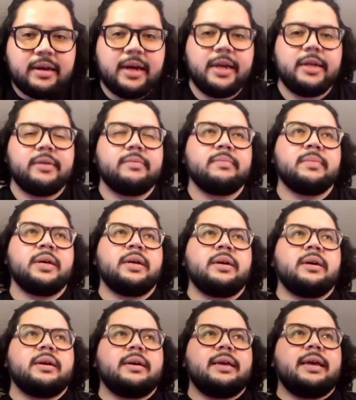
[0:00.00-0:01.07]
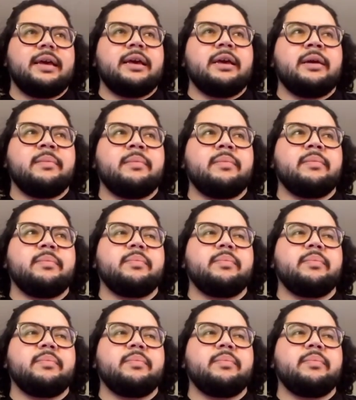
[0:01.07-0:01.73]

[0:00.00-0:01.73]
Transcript: I am